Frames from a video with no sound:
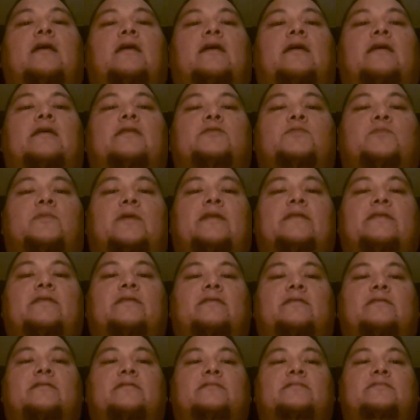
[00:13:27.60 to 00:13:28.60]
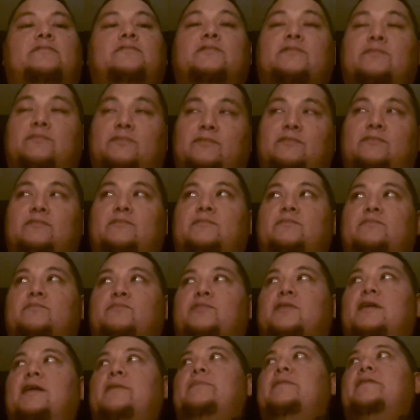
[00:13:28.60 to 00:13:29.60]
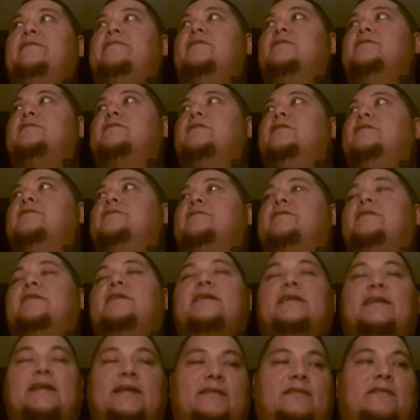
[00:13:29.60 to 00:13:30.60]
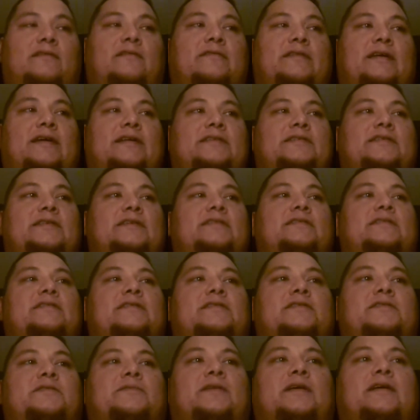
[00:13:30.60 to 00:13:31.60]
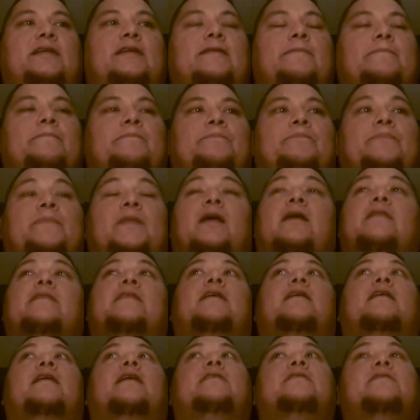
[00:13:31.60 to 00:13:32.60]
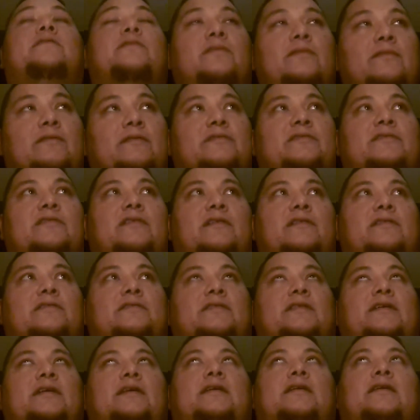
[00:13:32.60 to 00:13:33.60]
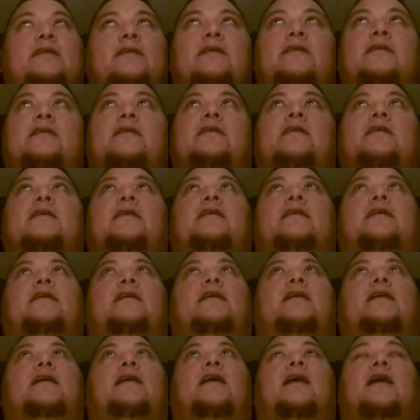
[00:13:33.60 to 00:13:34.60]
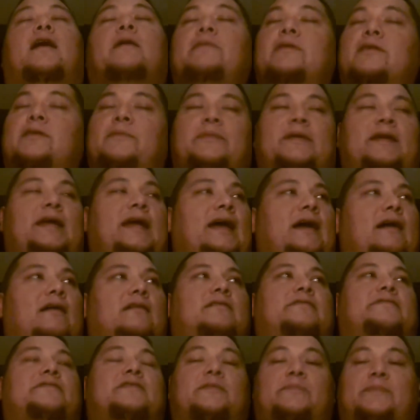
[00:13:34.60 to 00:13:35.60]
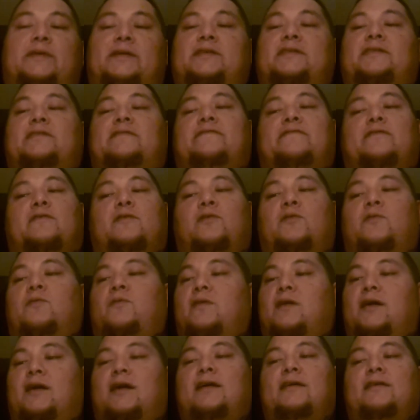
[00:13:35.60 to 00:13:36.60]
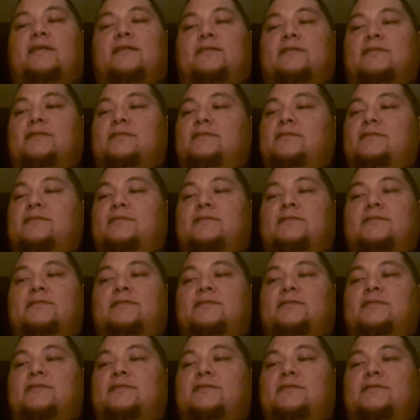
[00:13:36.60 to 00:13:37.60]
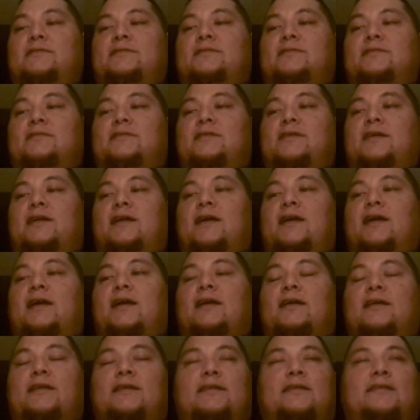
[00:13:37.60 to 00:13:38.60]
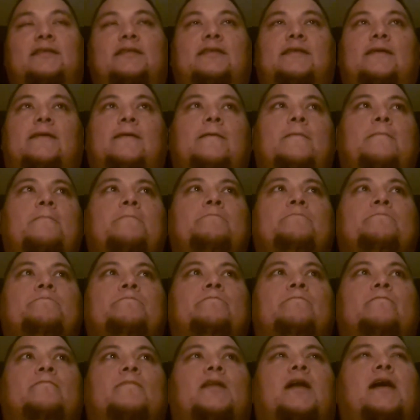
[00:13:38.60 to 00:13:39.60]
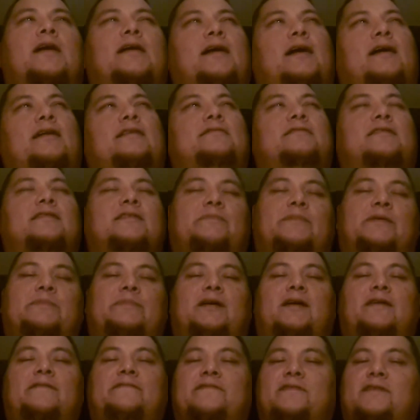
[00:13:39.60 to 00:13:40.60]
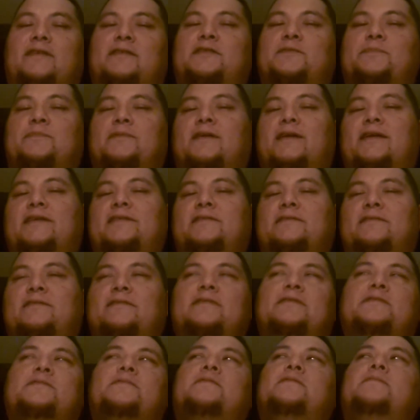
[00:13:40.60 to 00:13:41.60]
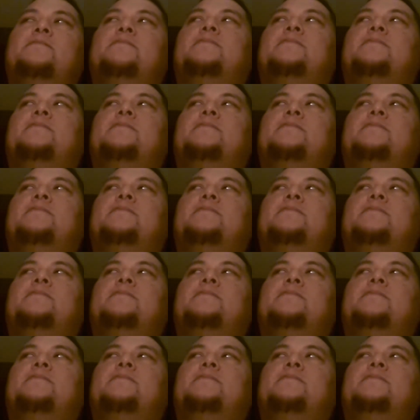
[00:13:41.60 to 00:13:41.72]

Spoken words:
is when they'll prep me for surgery and get all that shit situated. And then I do the surgery. I'm going to be out of commission for a while. And I kind of look at my mom for inspiration on this one